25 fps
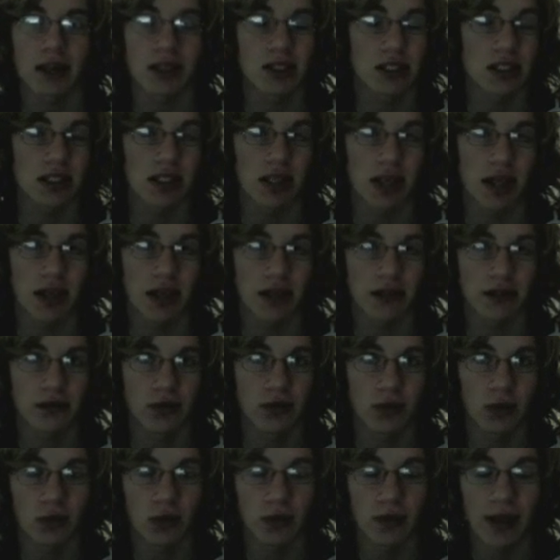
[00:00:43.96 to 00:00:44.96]
just lying on the
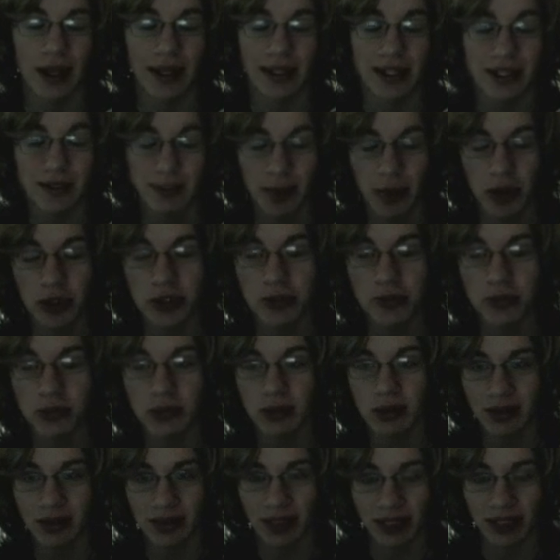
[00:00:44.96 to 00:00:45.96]
floor, and it's possible
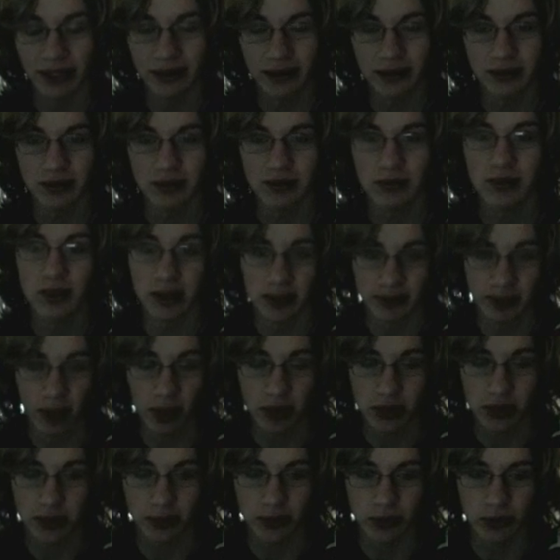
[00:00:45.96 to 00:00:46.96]

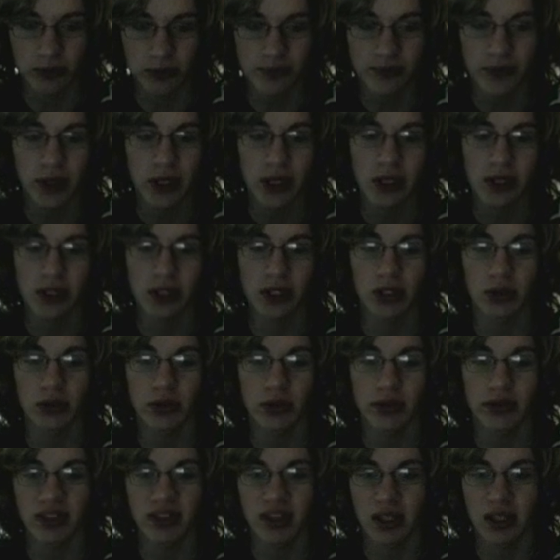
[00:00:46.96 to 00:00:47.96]
that you
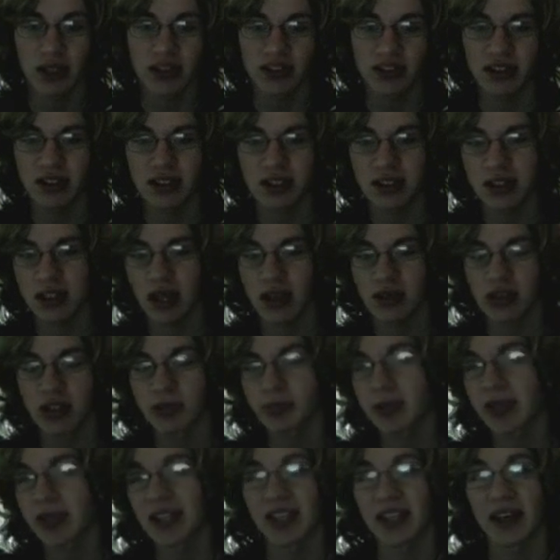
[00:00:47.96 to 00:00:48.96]
could think that this stone
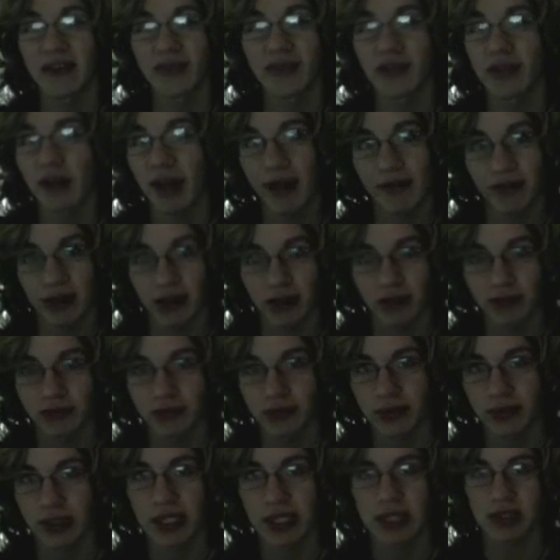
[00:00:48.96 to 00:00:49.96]
had been there forever.
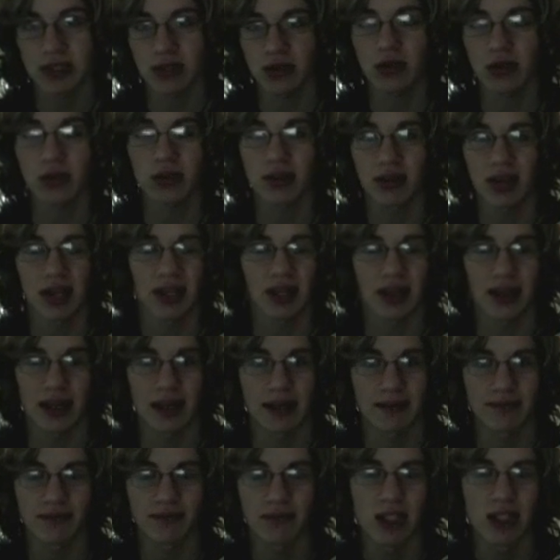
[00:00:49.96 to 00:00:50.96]
You could think
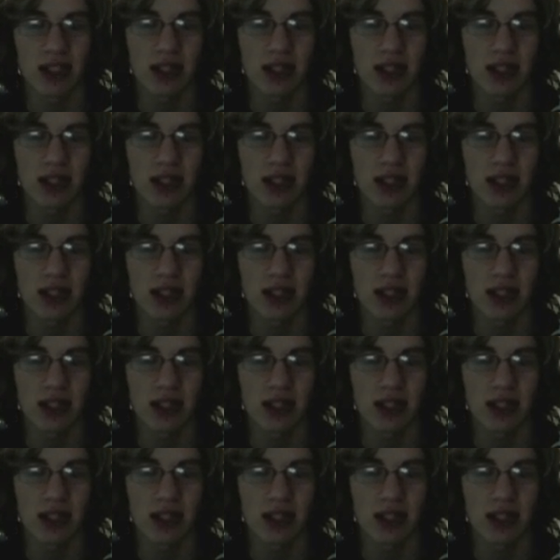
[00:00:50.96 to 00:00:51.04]
that.